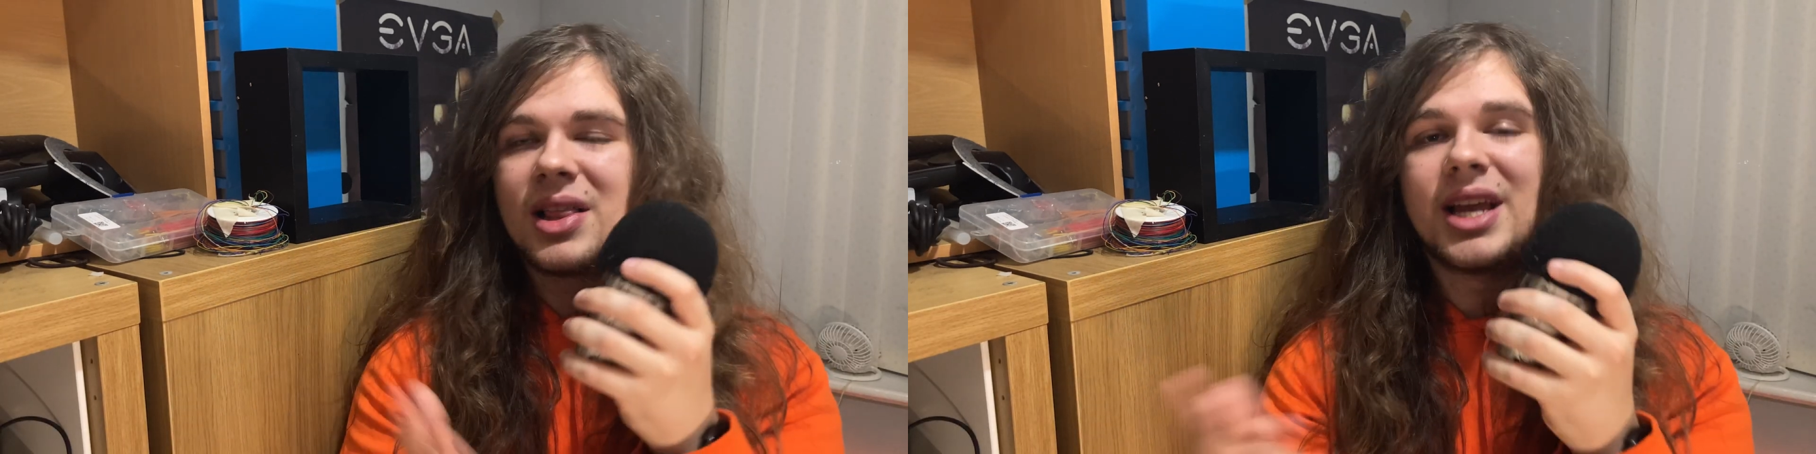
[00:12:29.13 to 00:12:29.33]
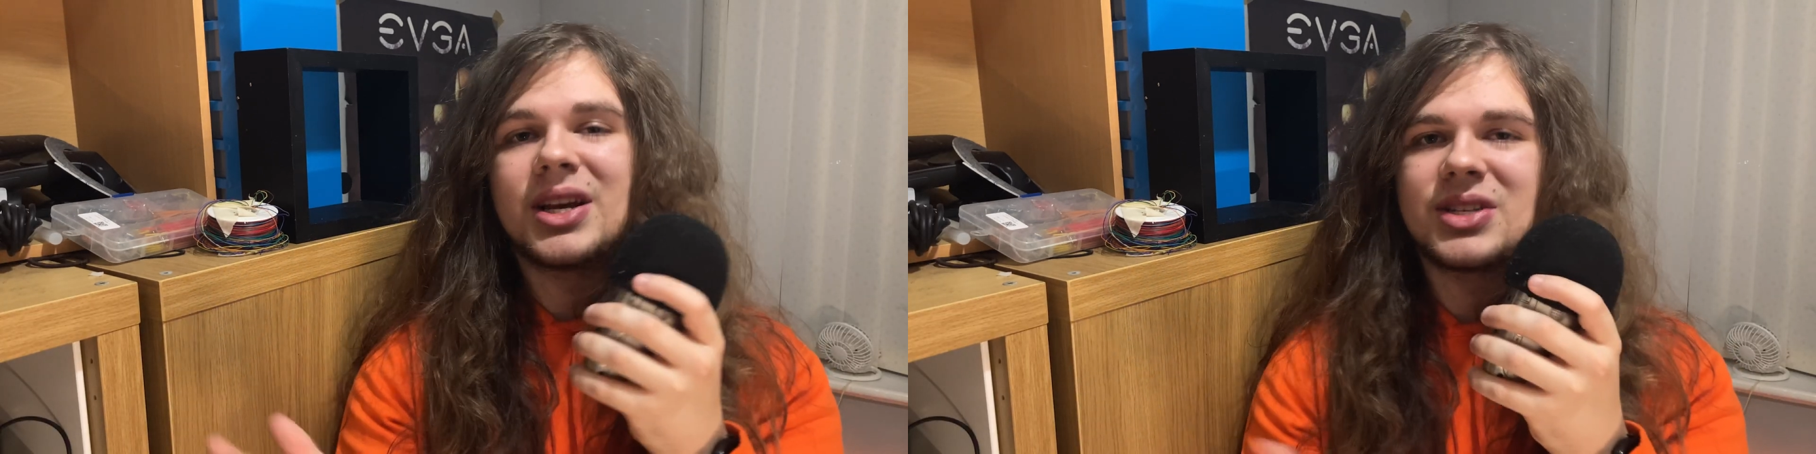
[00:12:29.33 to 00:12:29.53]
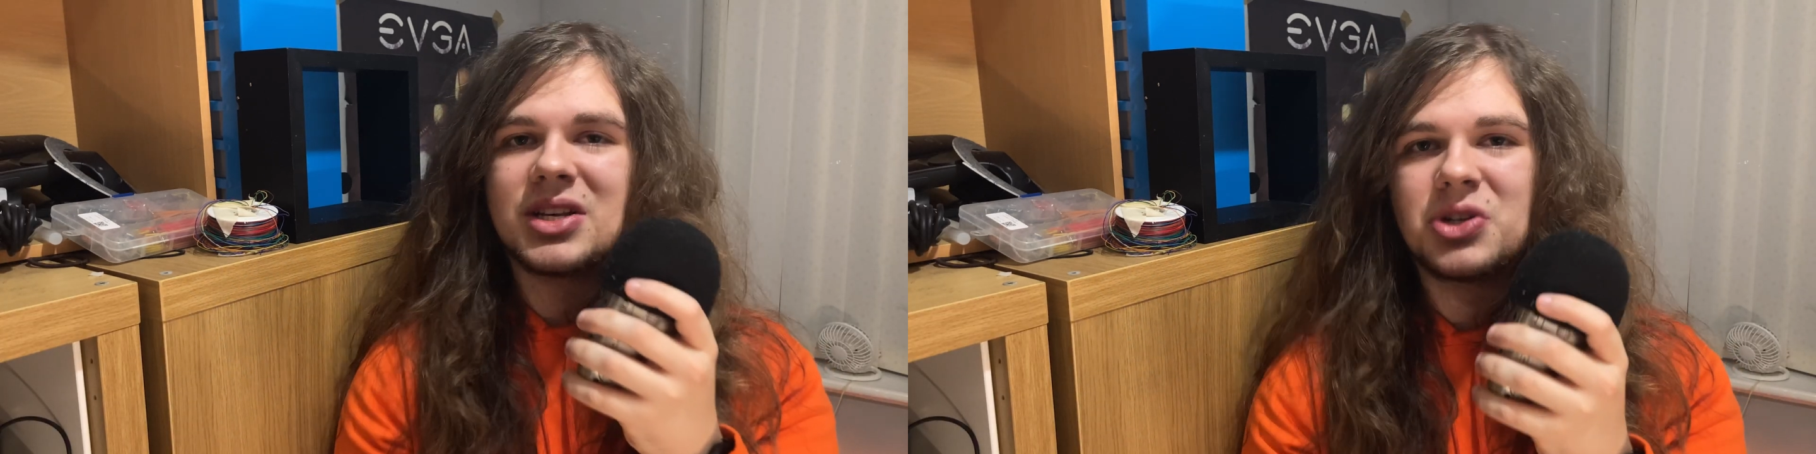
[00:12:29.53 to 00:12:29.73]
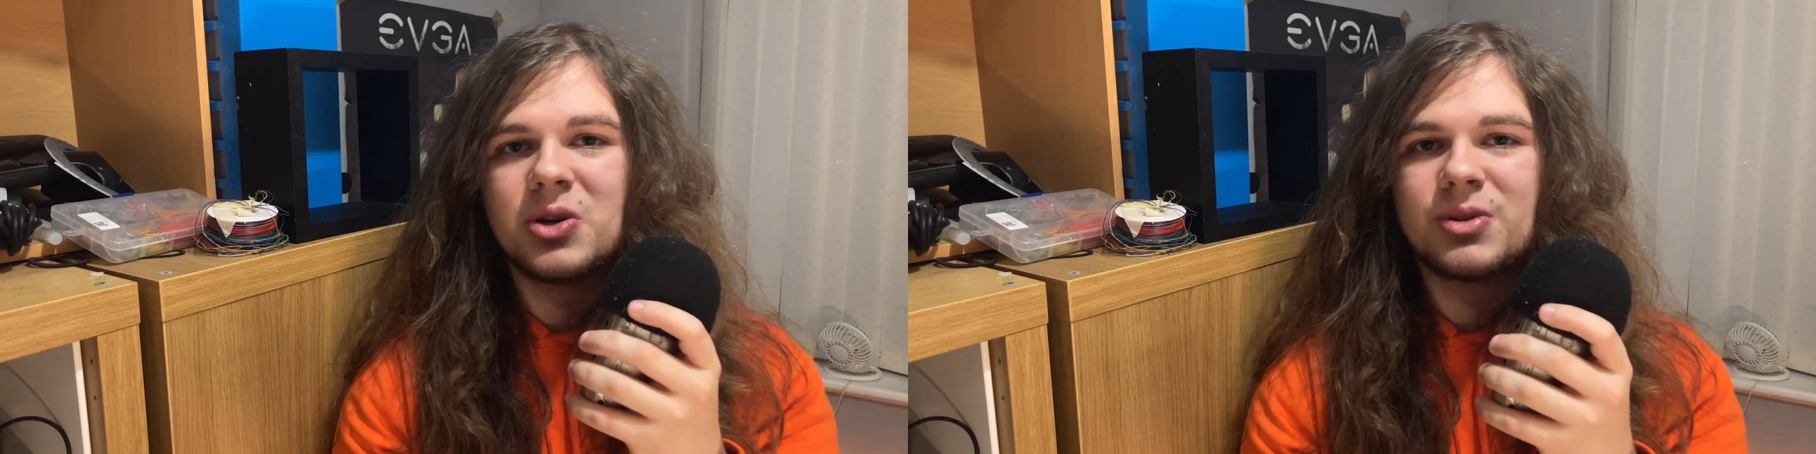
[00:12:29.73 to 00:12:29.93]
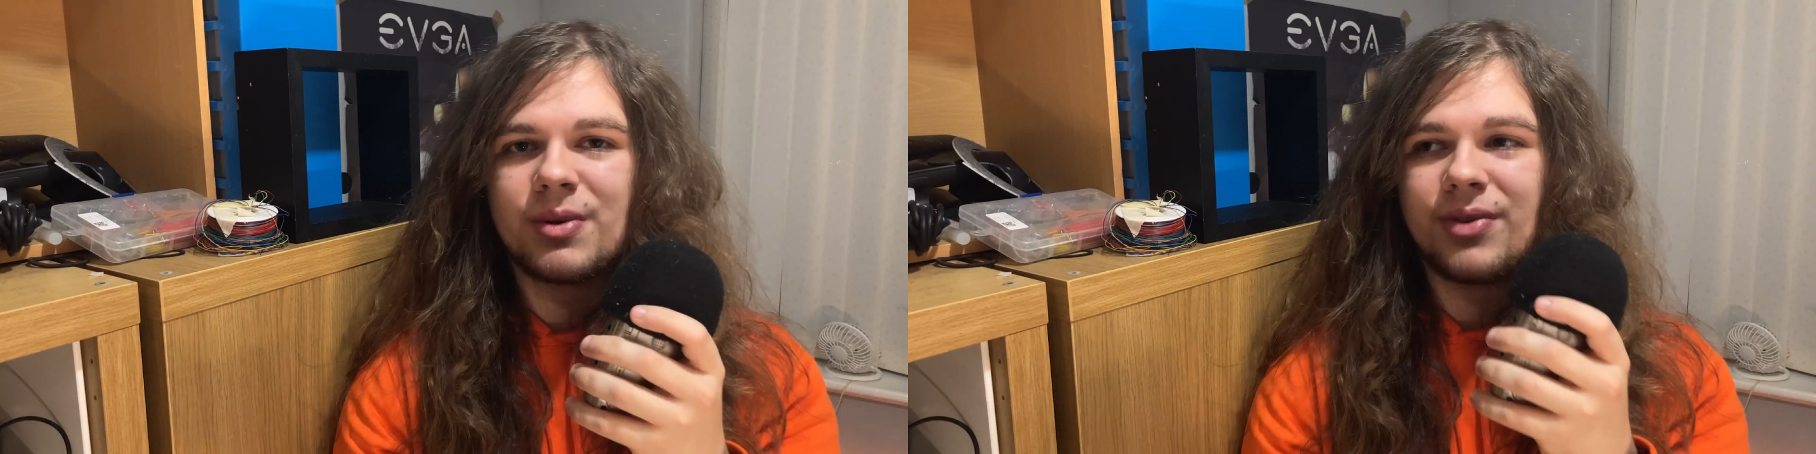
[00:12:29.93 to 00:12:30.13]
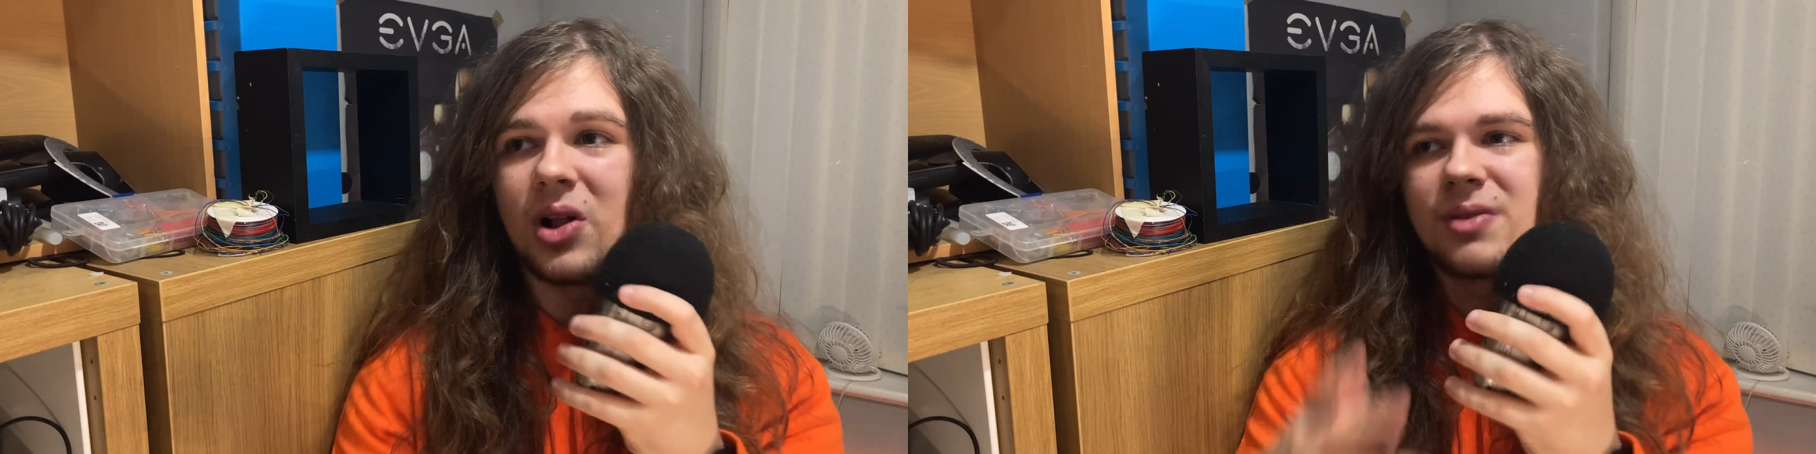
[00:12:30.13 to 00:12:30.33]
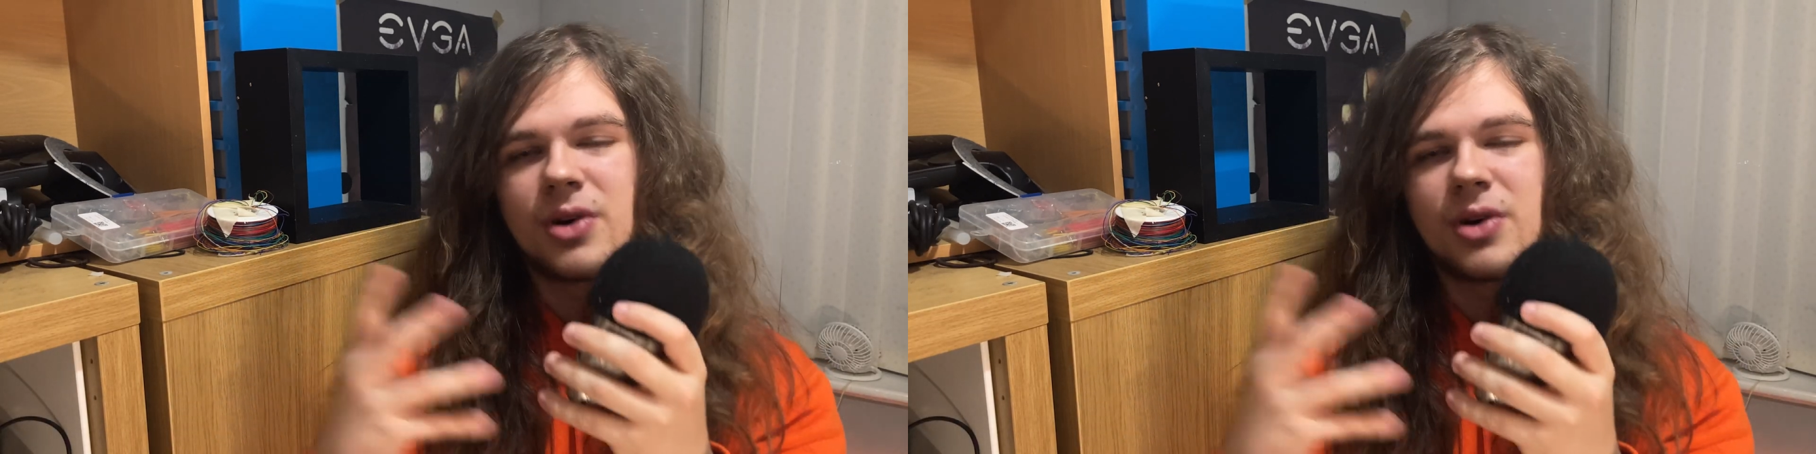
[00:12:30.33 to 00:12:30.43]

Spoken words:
Linux issues revolve